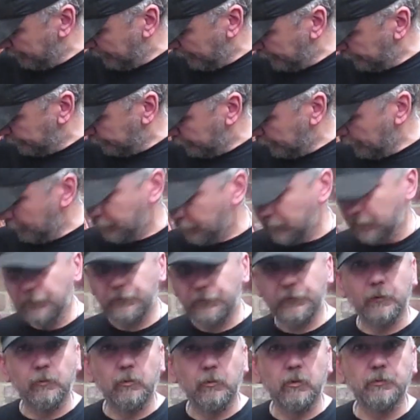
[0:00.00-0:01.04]
back together,
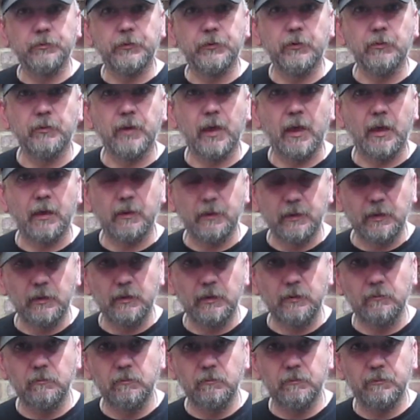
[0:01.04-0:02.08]
so we'll do that
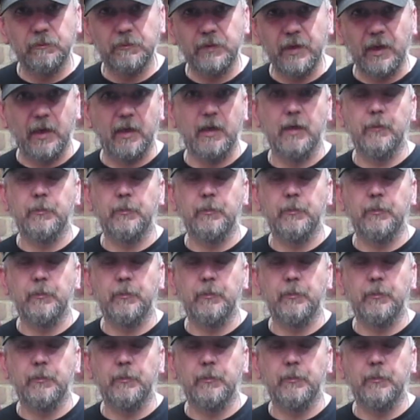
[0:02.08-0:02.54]
in that